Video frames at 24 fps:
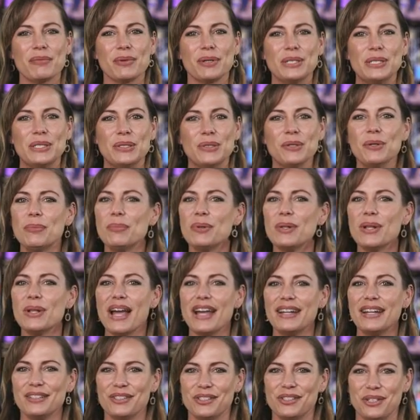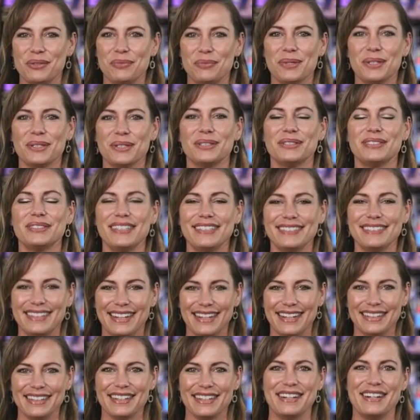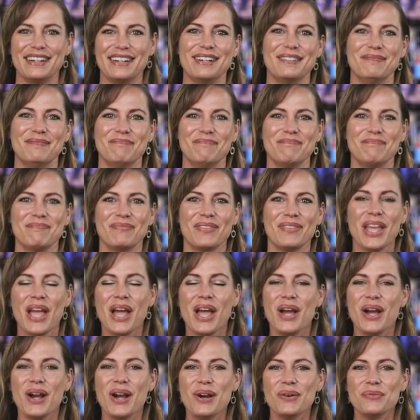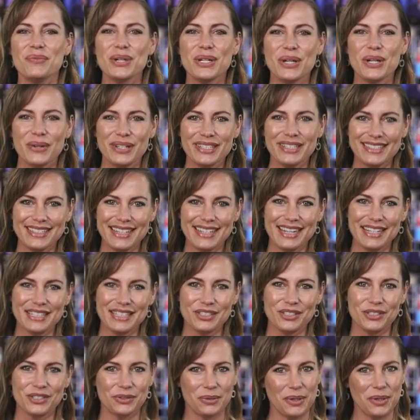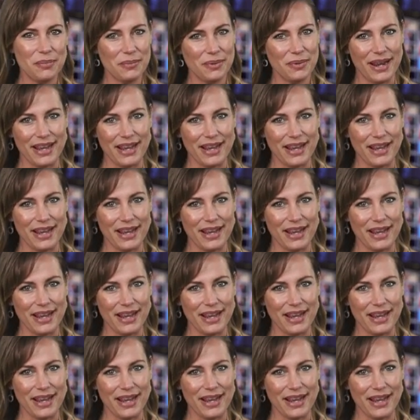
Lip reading: at renewableenergyworld.com. We're going to take a short